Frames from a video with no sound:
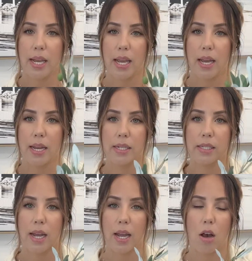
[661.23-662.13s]
and
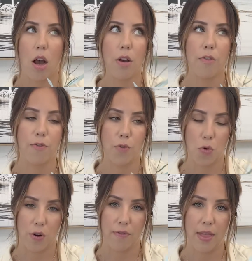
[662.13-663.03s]
I got
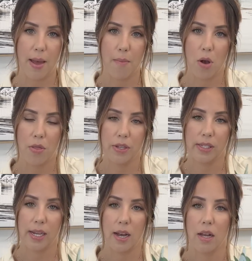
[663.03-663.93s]
4 of them on the
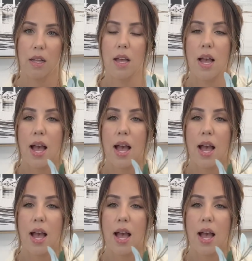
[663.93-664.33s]
sale.